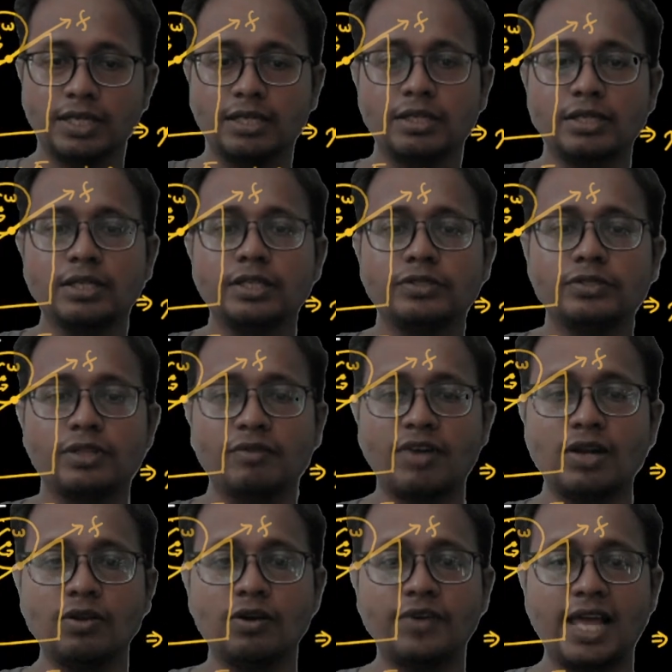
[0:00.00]
Okay,
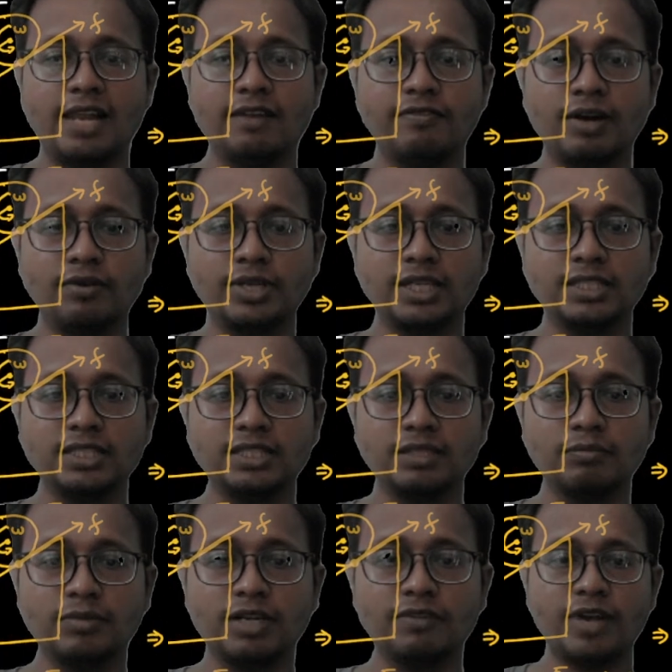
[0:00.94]
so the value of alpha out here
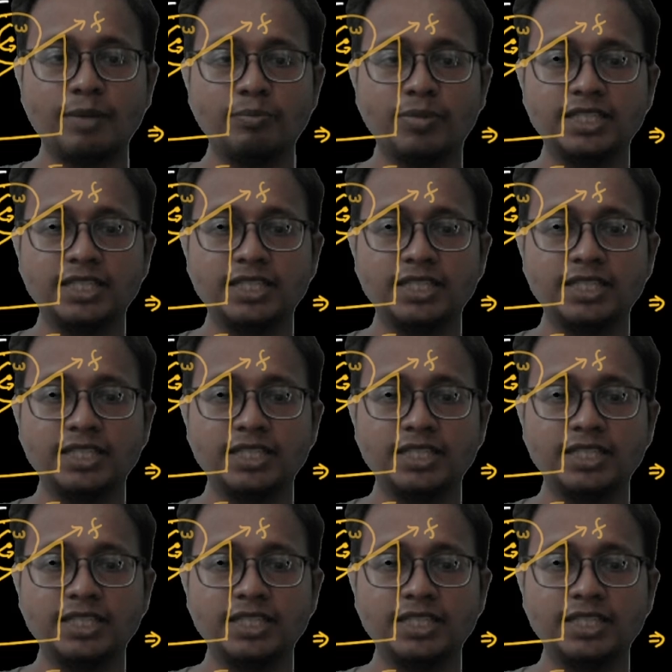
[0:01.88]
is but